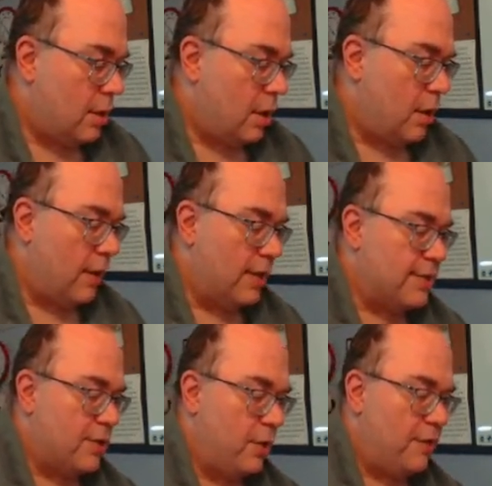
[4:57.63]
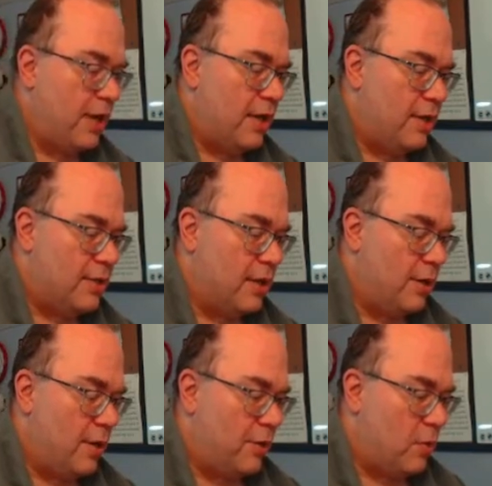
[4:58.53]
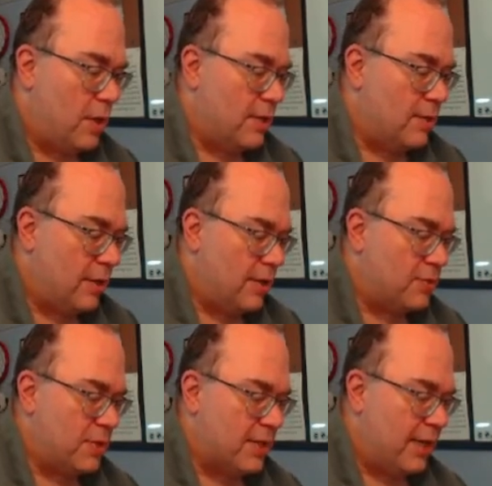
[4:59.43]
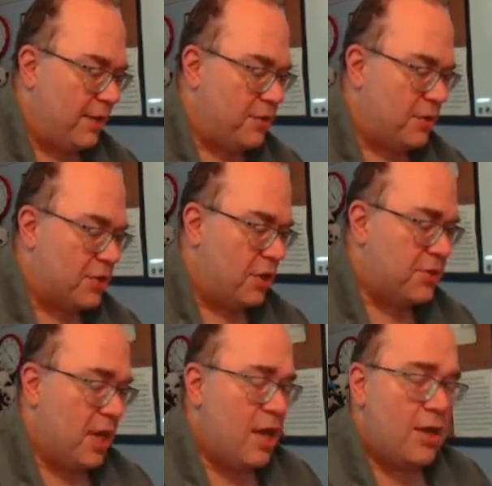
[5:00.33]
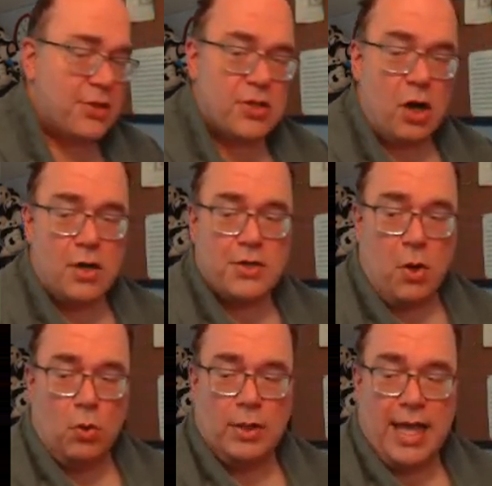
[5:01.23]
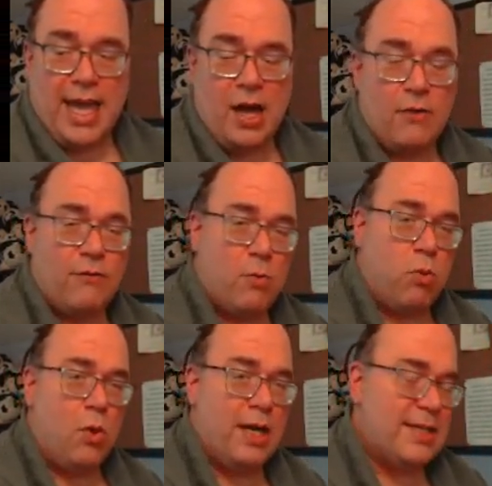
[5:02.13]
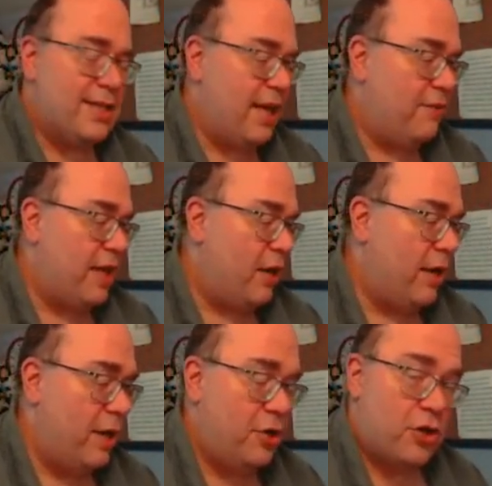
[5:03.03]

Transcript: All right, so I've got a, another one. This one's going to have two stars. Stars only count for points if they are in your